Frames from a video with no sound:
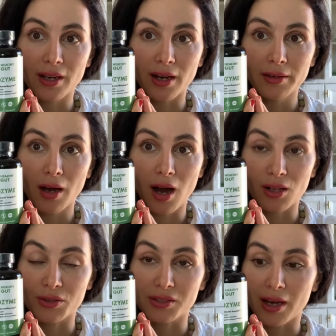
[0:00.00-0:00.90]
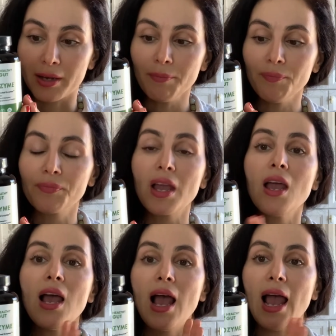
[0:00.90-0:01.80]
Gut, Holozyme.
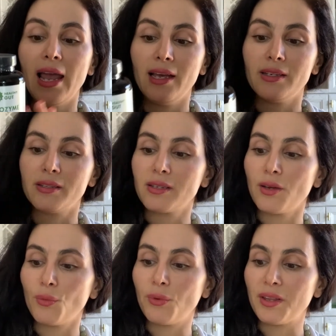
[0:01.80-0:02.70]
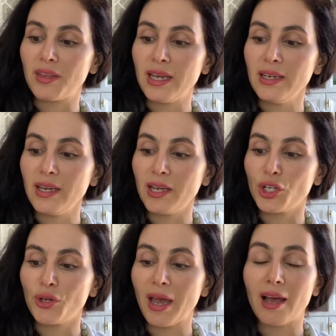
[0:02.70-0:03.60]
And within
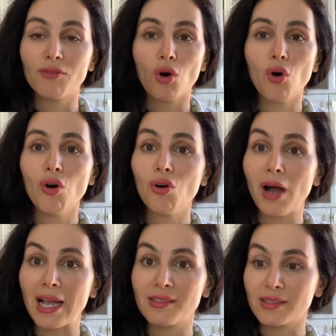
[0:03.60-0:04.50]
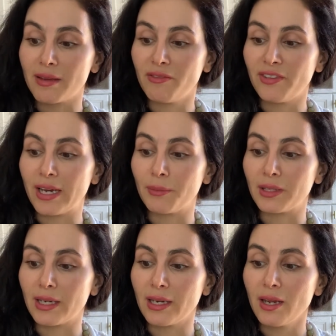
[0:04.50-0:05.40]
it, you have the whole enzyme
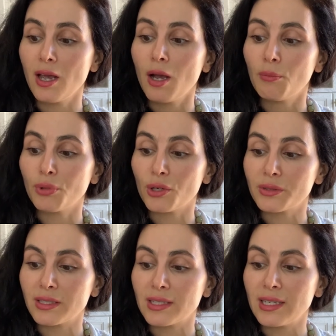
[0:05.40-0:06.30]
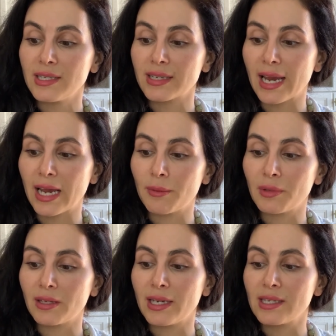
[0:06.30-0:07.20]
family. Protease,
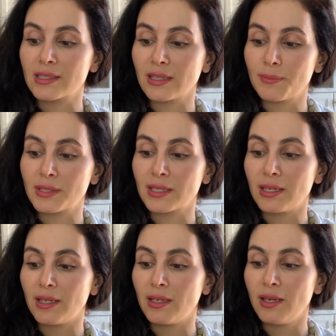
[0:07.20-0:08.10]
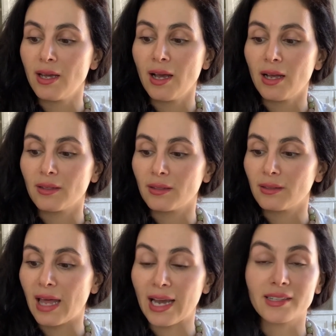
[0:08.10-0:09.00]
amylase, lipsin,
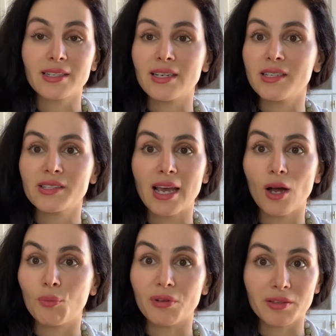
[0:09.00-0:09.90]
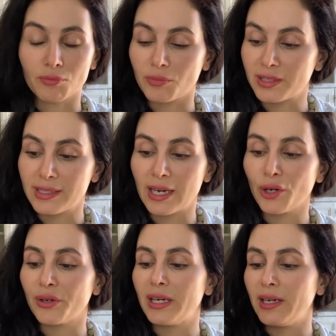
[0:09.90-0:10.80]
lactase to help with
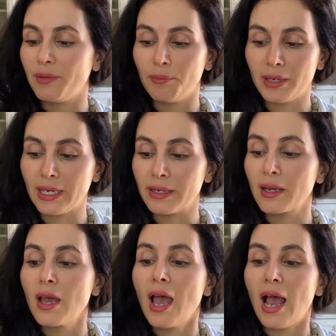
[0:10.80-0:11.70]
dairy, meat.